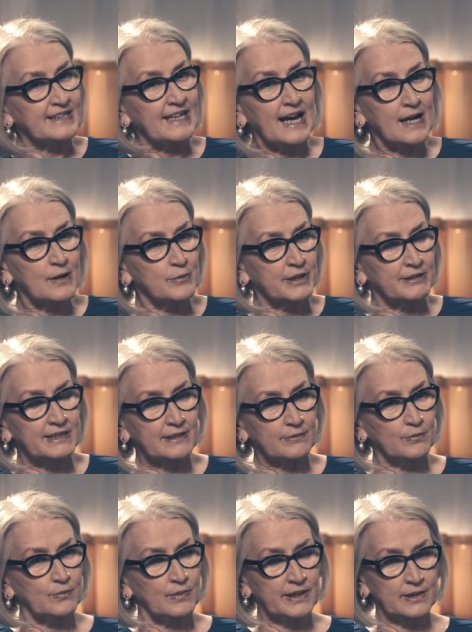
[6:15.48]
now we're
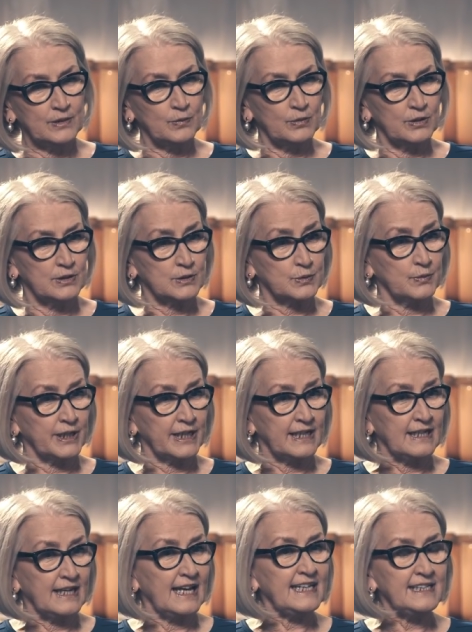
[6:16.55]
in a world
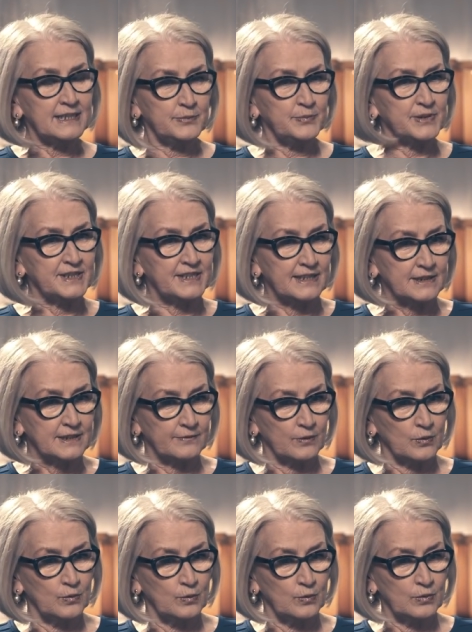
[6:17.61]
where 80% of
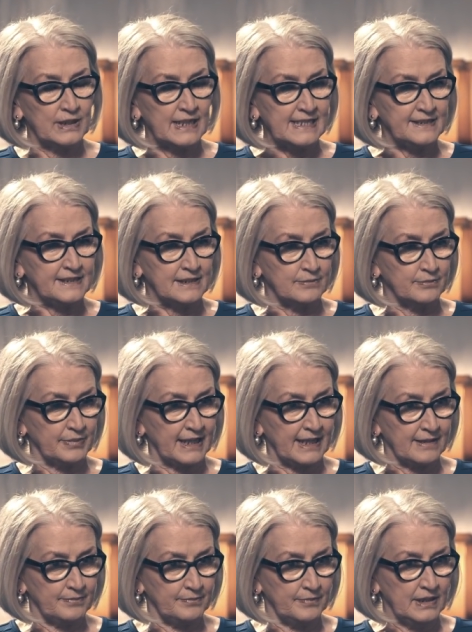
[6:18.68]
all lending
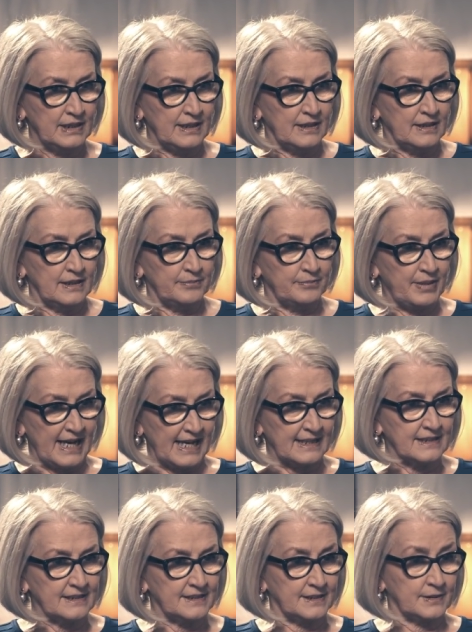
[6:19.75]
by
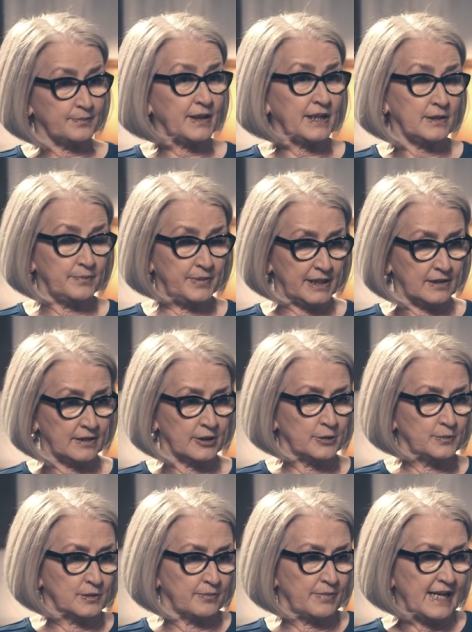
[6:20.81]
banks, by the big
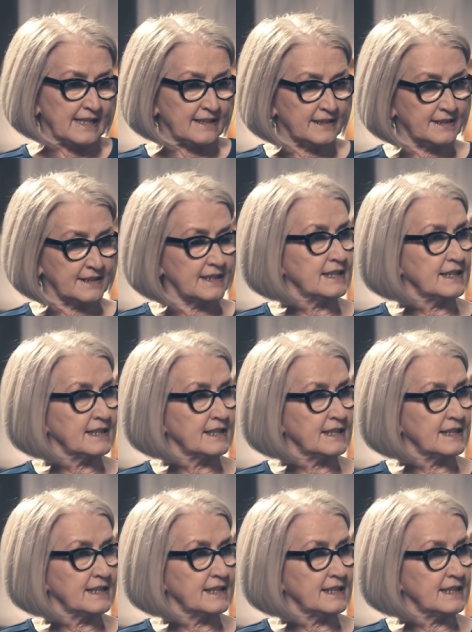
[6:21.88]
global banks,